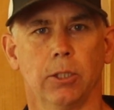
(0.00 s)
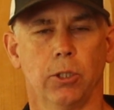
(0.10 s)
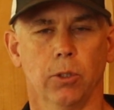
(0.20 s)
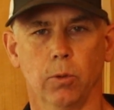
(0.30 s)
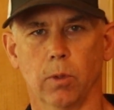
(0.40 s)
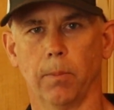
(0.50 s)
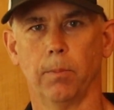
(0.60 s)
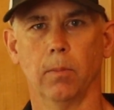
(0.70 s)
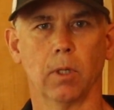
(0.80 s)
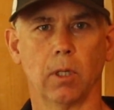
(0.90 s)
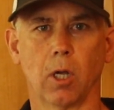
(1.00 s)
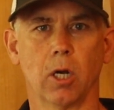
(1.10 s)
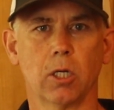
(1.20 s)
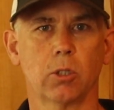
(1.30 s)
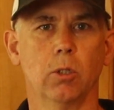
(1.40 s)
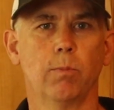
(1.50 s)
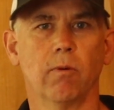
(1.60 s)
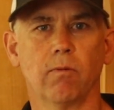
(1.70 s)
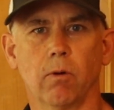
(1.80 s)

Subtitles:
to a large group of